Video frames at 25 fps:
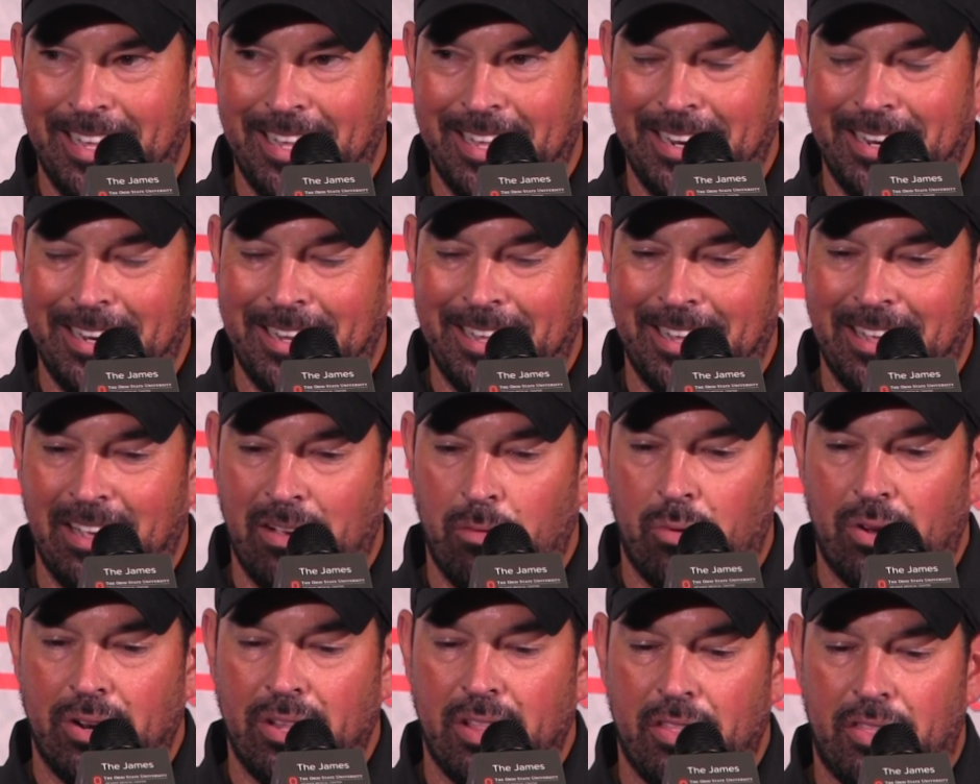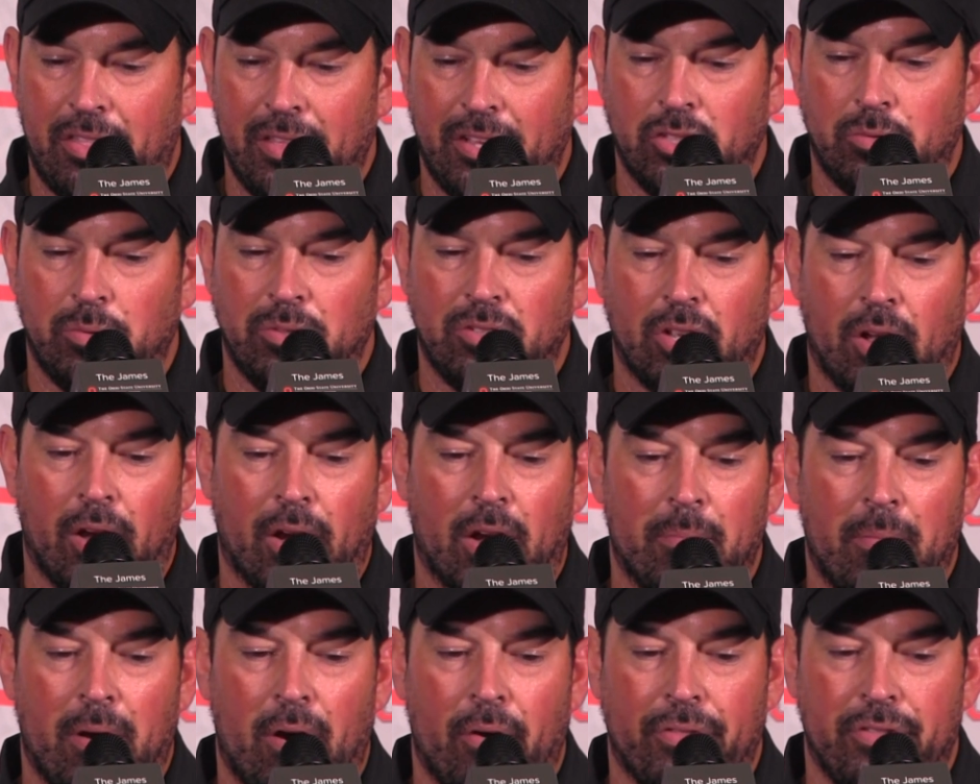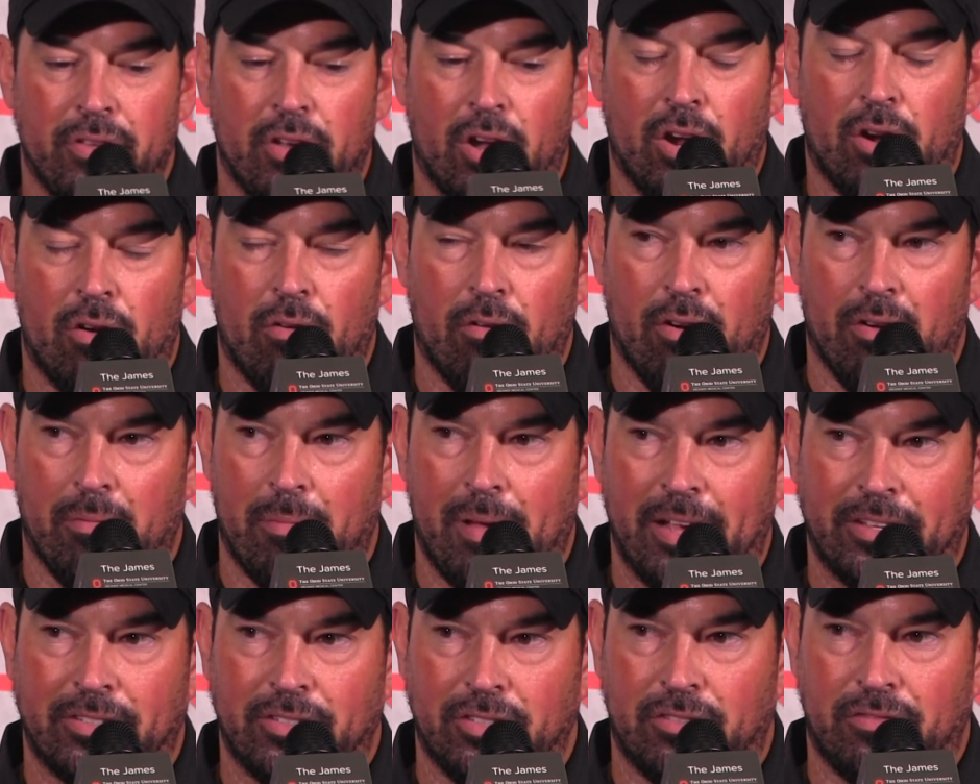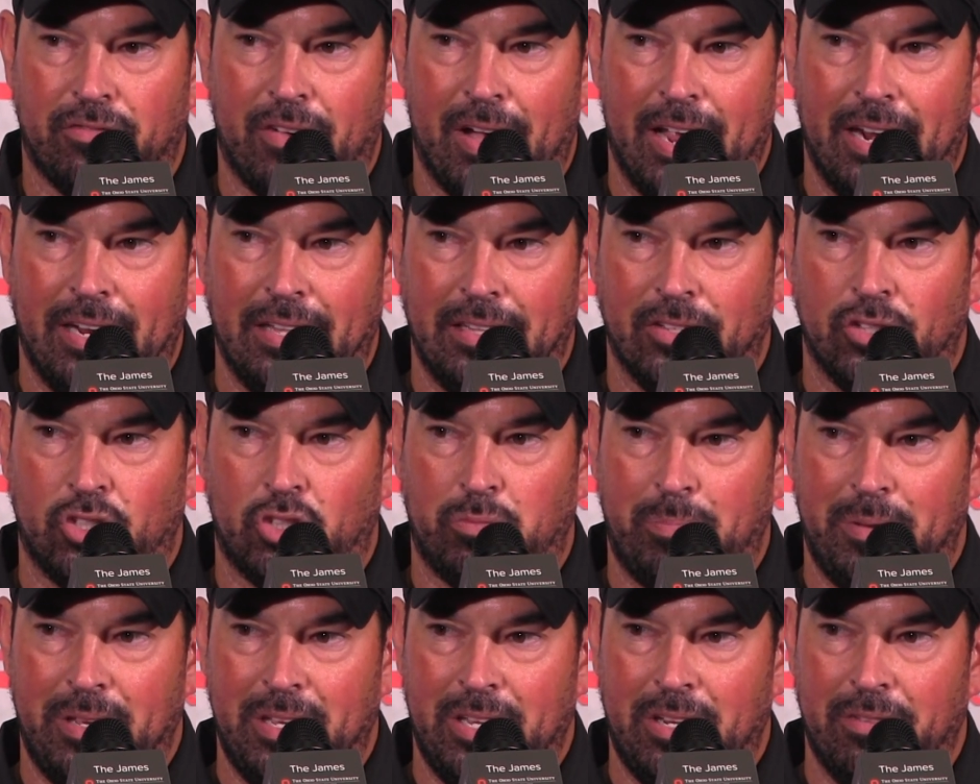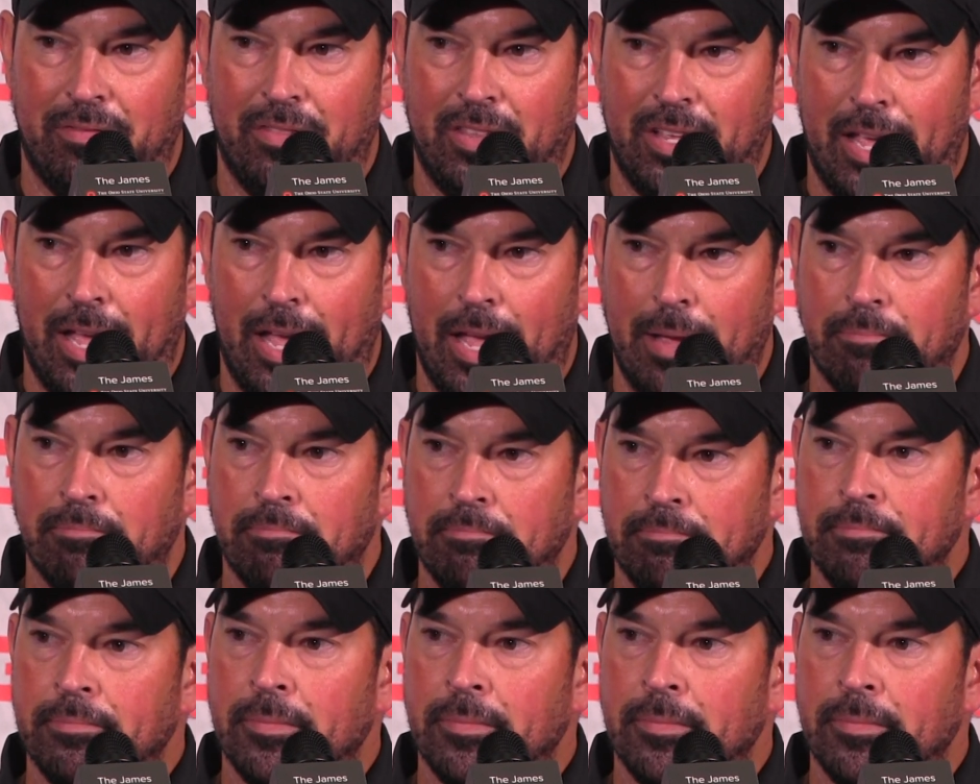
And uh, one of the things we talk about with young quarterbacks is finding the speed of the game.